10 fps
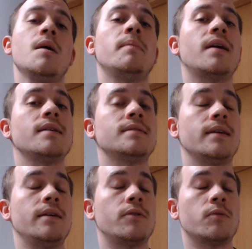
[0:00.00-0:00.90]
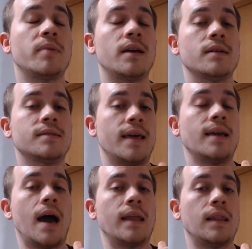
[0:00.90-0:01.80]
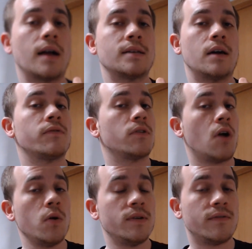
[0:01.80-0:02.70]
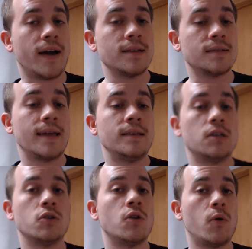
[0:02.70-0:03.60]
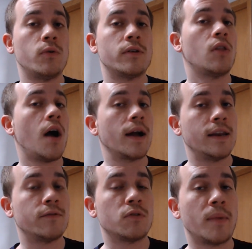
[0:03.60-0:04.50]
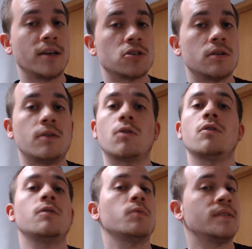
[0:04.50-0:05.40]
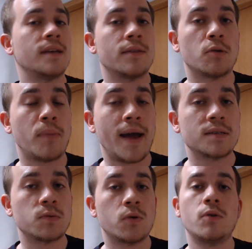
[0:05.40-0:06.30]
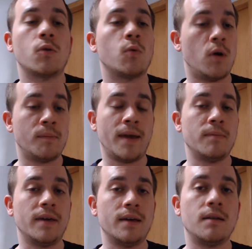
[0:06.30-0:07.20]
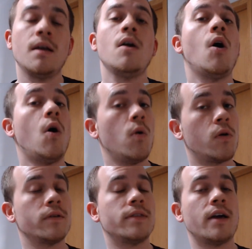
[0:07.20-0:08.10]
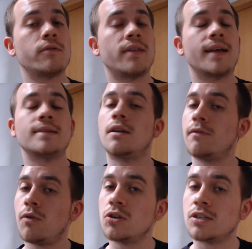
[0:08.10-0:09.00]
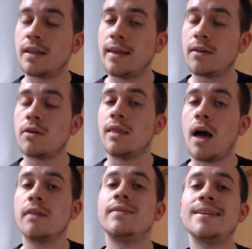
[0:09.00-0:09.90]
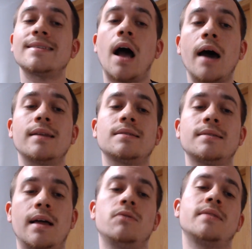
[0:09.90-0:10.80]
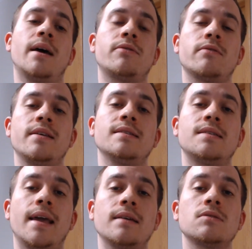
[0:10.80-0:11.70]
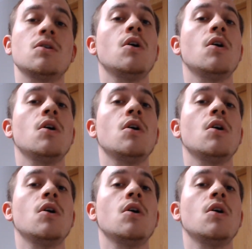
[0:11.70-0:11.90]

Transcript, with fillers: because either because they got locked out of their own device and didn't know their login information or couldn't reset their password or what may be it, or the other thing is that unfortunately there are a lot of dishonest sellers out there these days